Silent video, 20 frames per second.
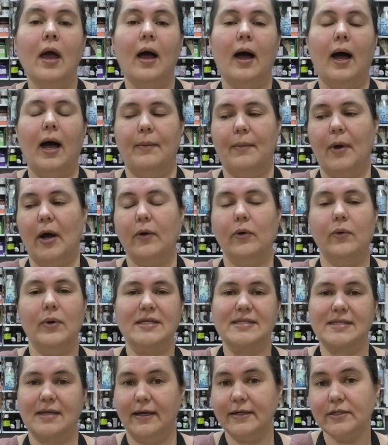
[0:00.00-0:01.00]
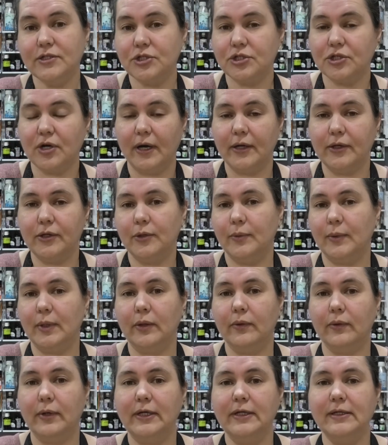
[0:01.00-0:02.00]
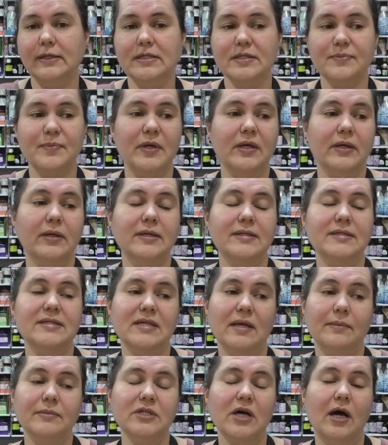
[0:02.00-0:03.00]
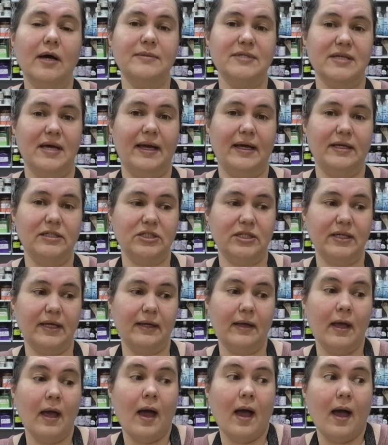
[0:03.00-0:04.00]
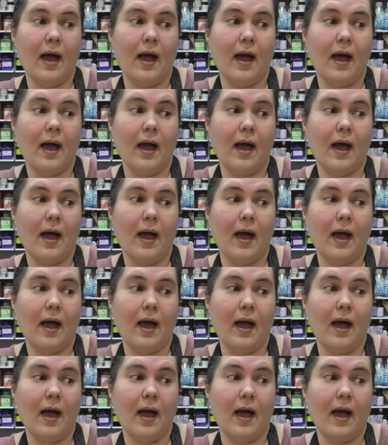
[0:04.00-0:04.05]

I always like to try new ingredients because sometimes I actually